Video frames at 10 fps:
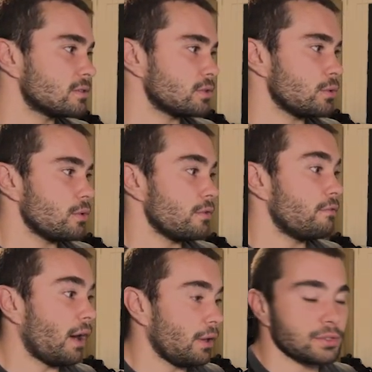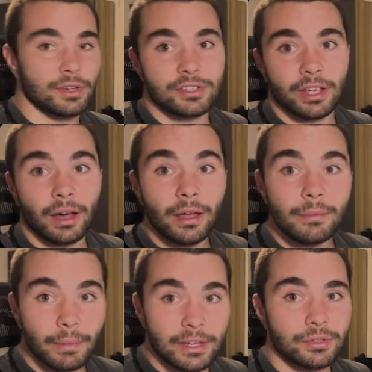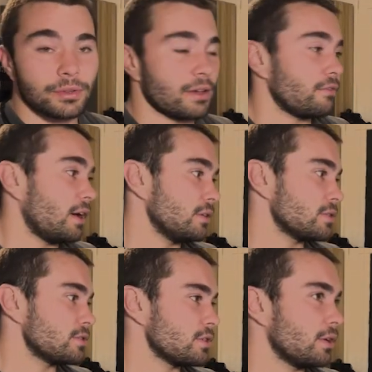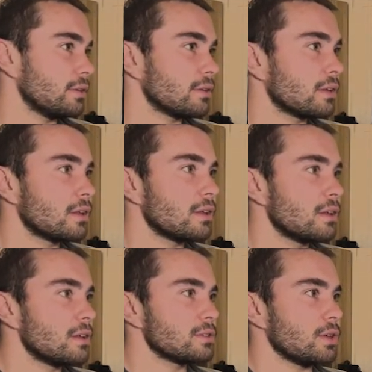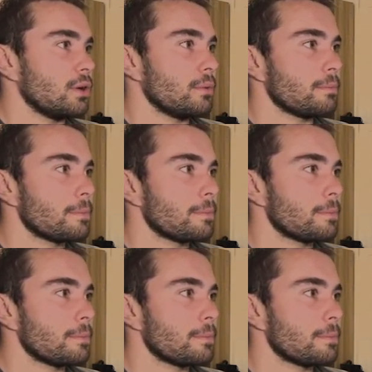to file search here. Make sure you have file search on. So